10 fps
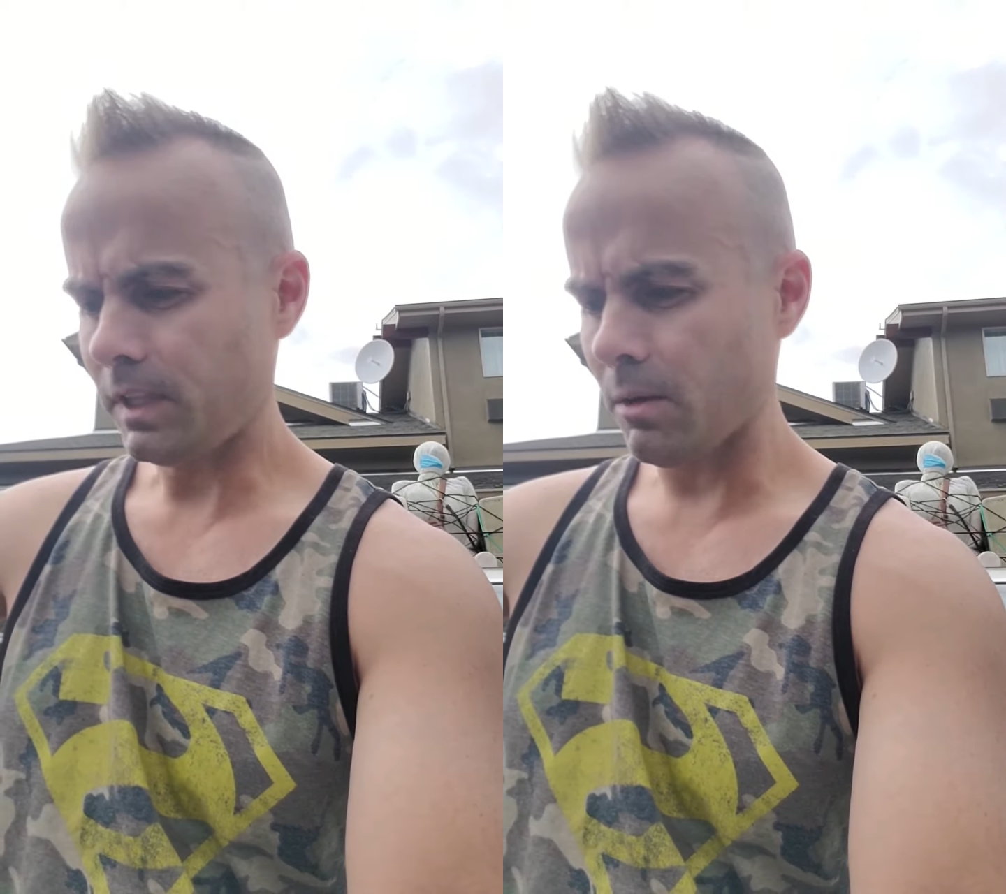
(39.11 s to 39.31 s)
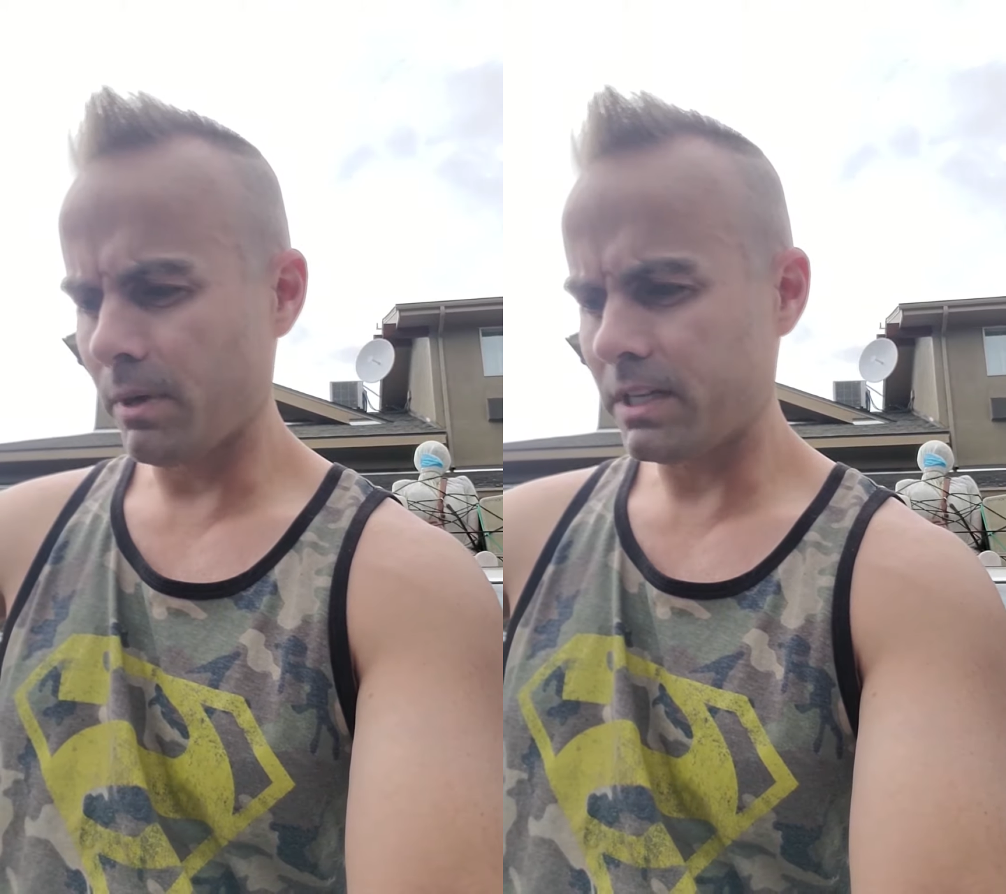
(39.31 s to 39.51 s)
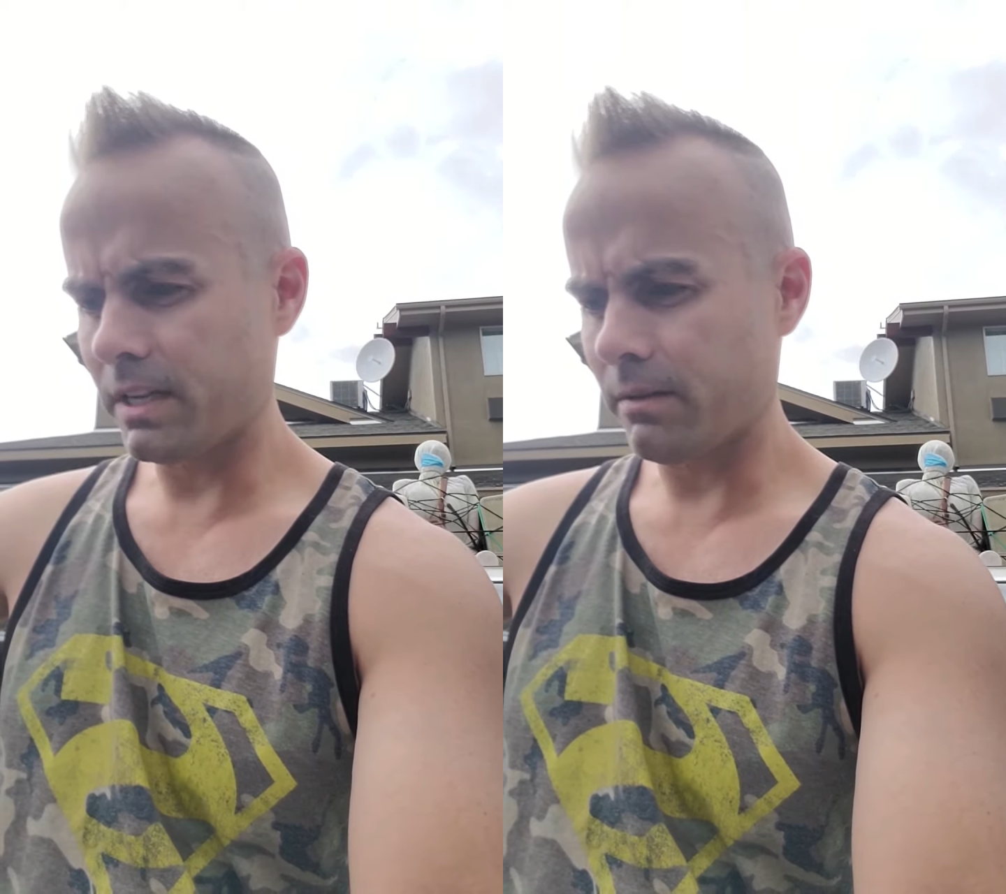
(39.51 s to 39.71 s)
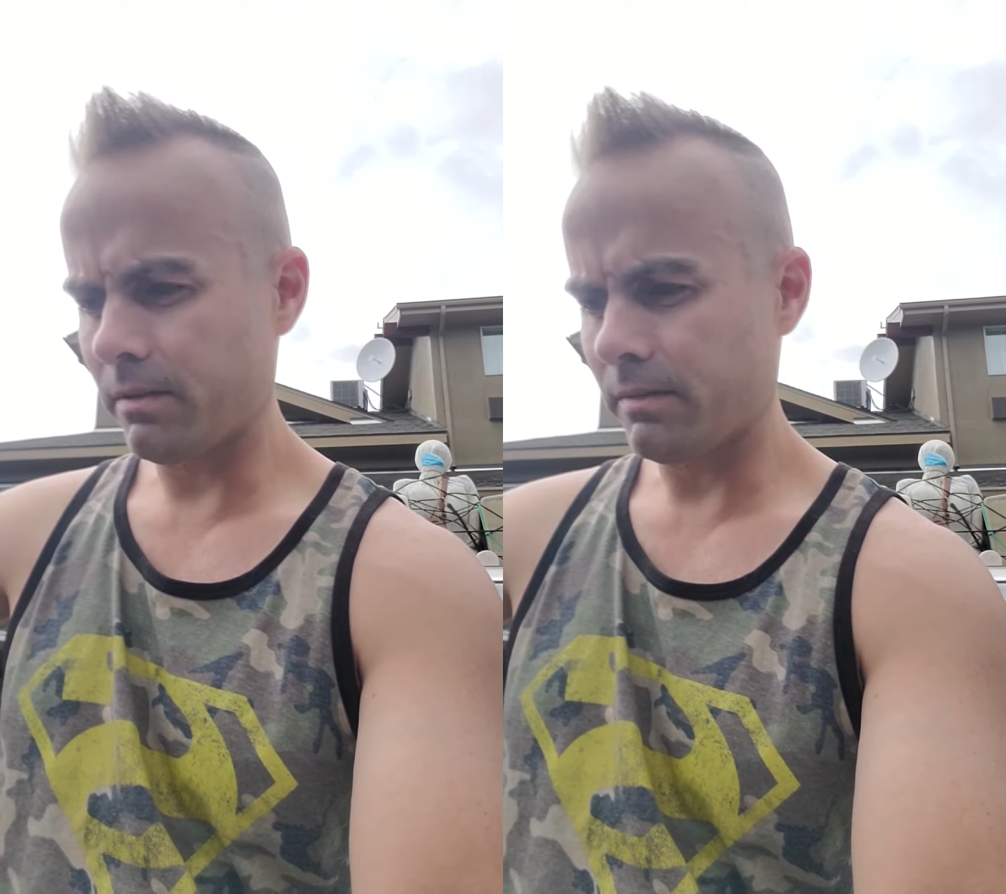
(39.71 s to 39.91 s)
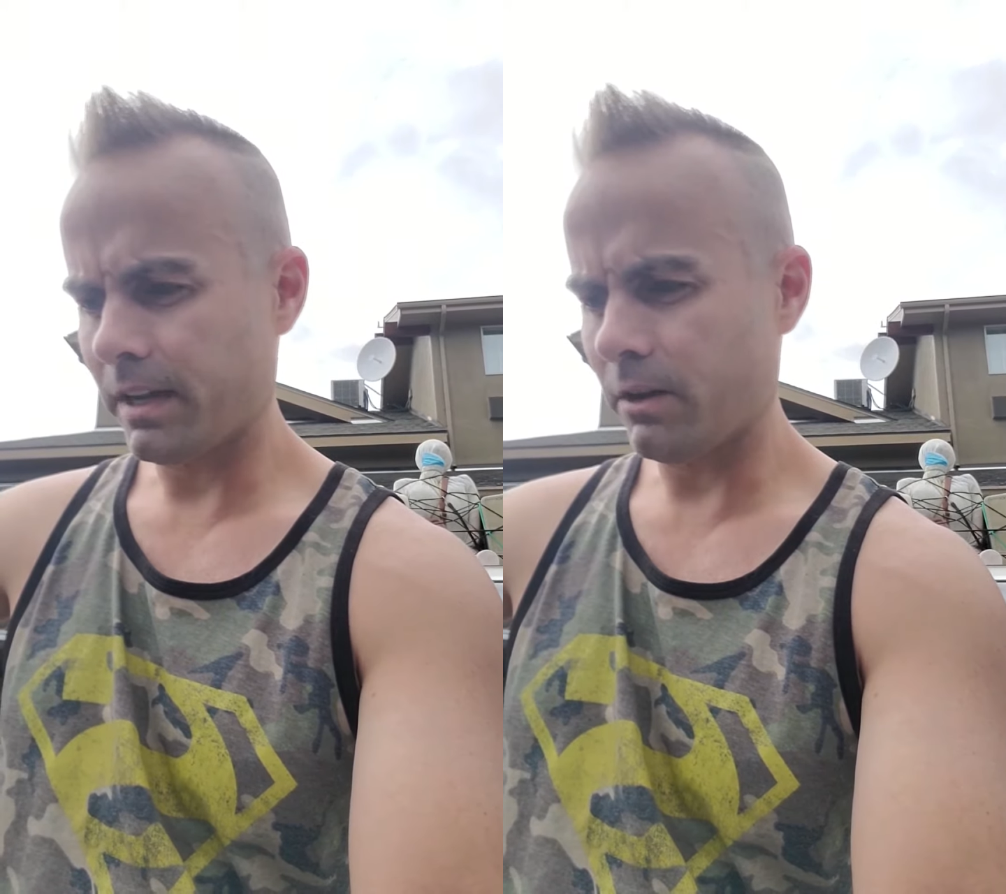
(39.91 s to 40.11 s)
But uh,
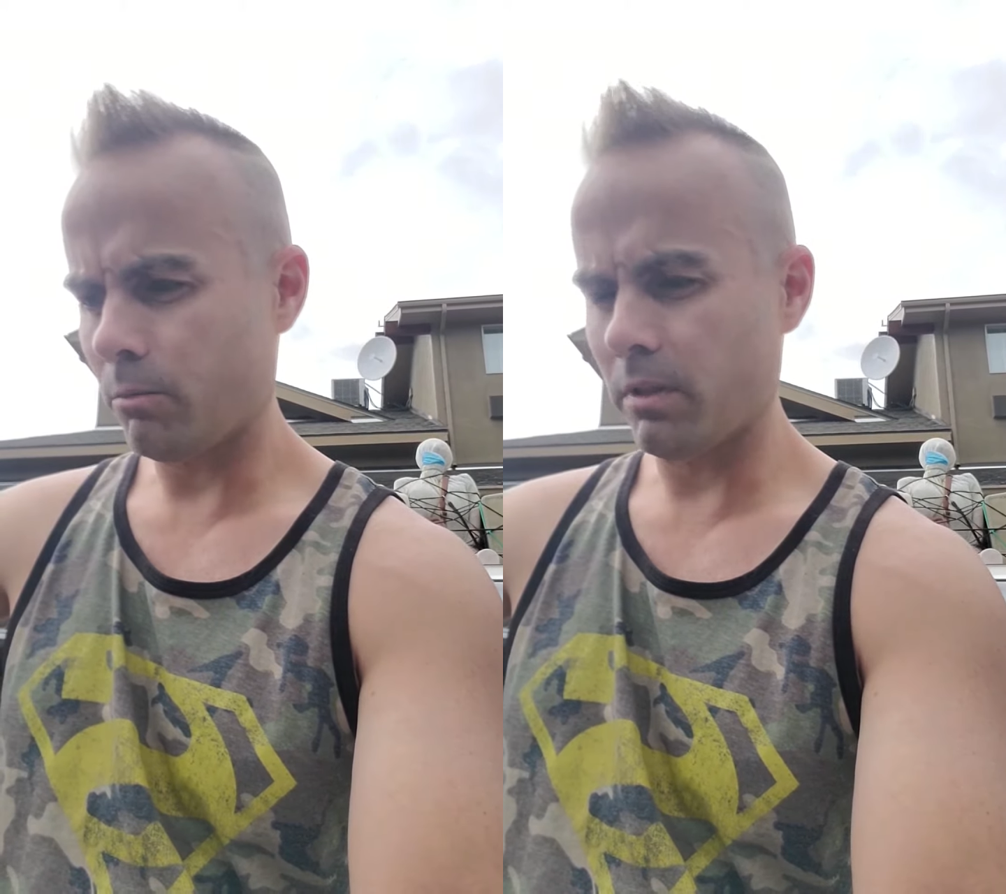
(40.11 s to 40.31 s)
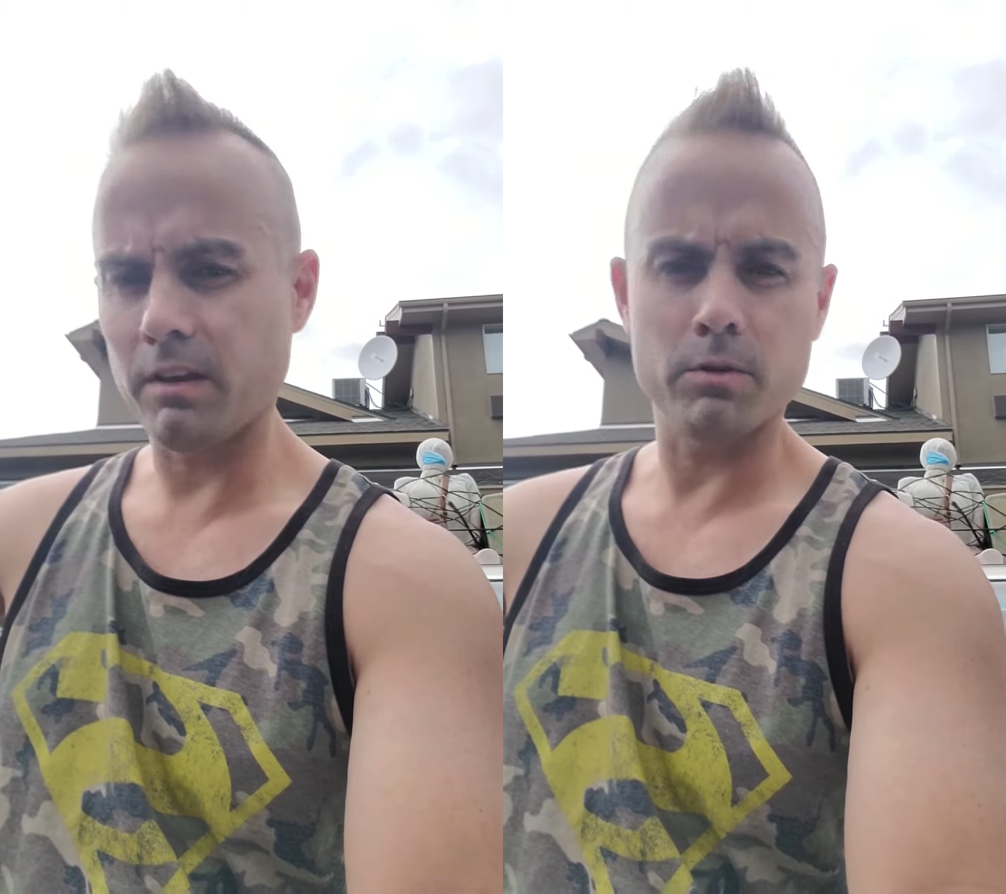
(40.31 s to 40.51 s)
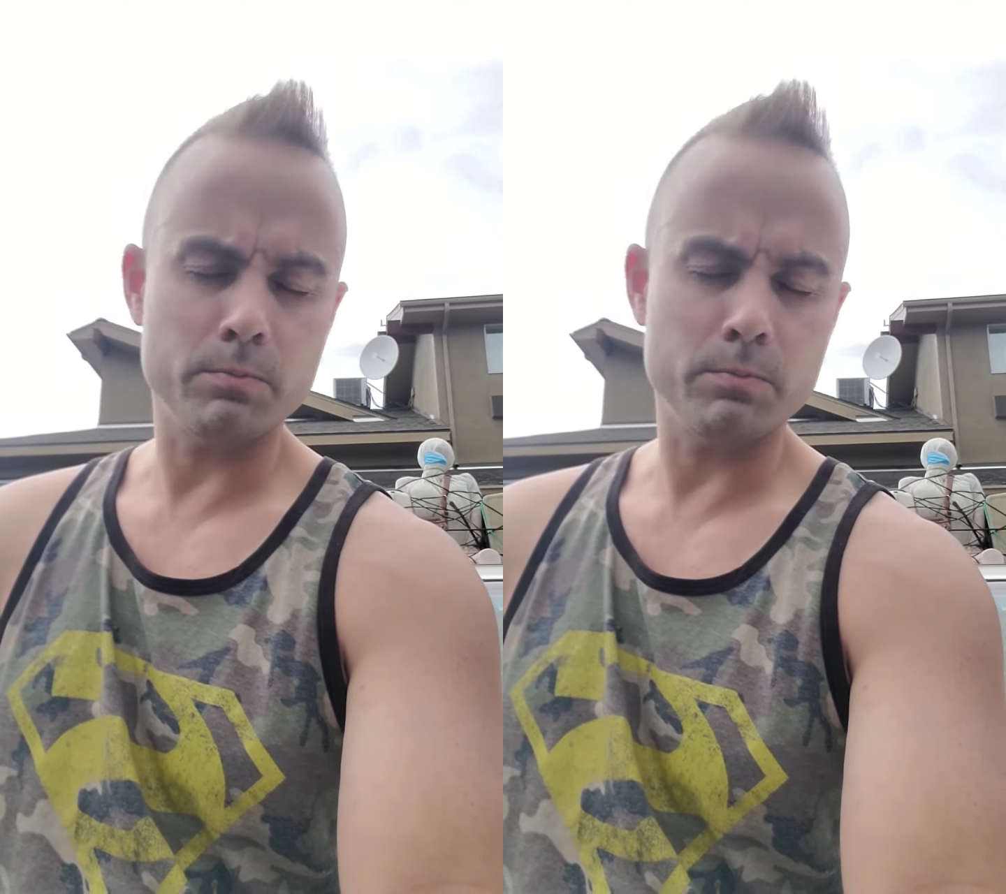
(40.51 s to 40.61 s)
I don't believe we're